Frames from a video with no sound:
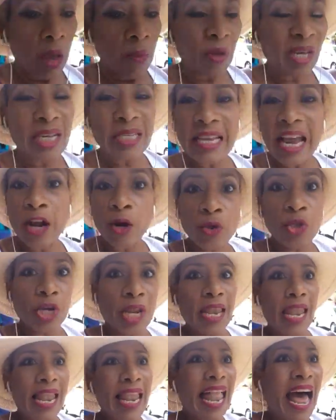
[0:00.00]
Because I coach a
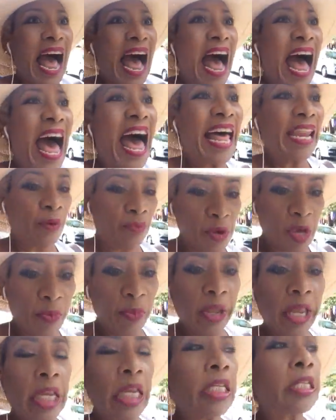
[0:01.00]
lot of
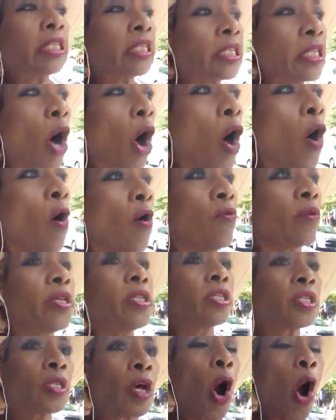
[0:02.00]
people, and this is an
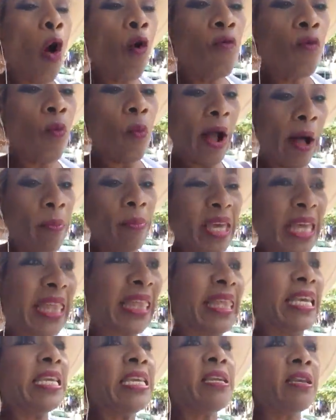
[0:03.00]
overwhelming
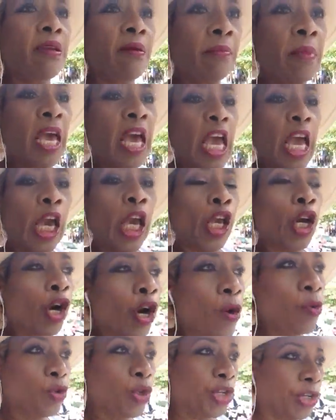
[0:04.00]
theme in
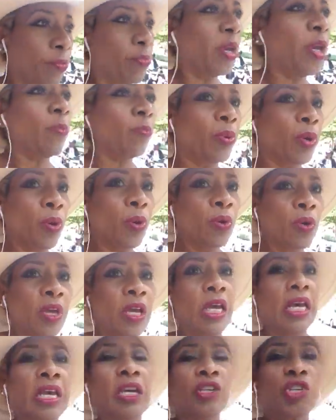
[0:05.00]
coaching people.
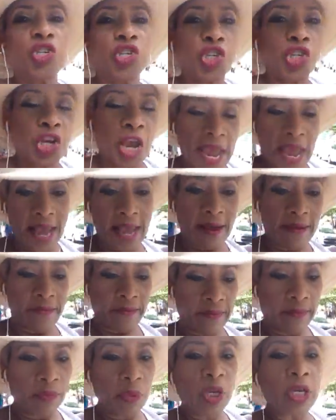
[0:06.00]
Shame.
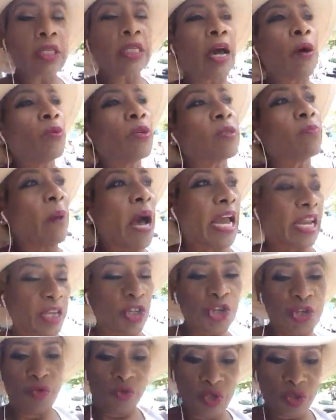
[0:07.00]
Because that was my
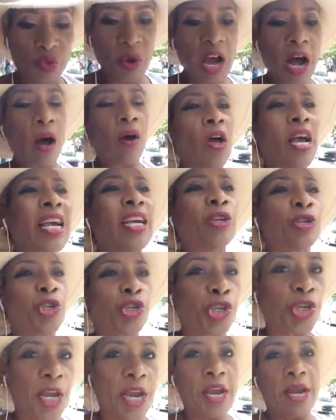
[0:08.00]
issue as well.
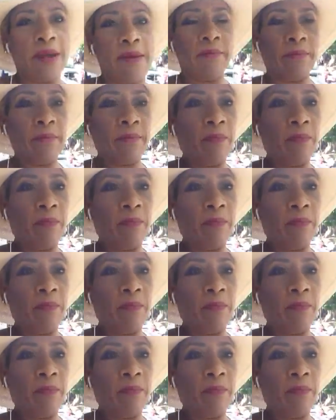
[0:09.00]
Shame.